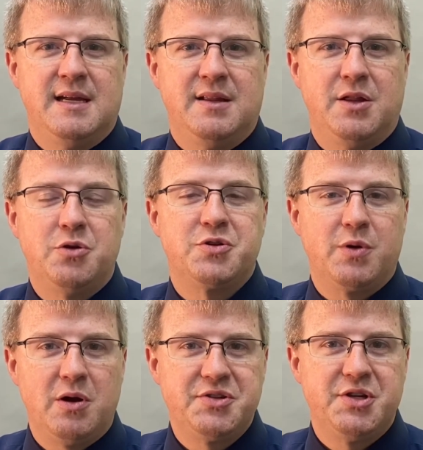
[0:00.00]
Those
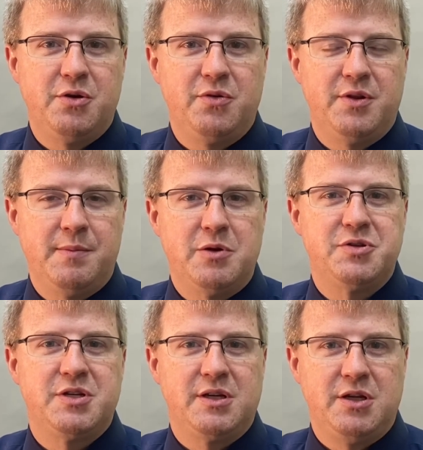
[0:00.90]
are also the
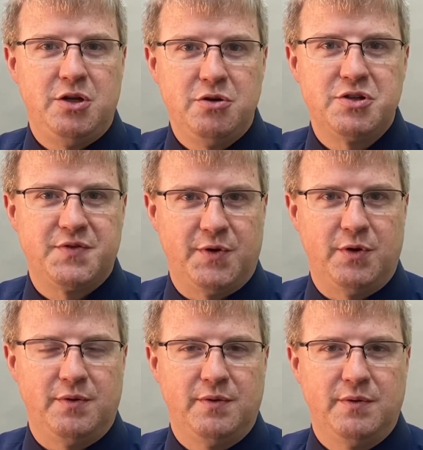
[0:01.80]
most useful.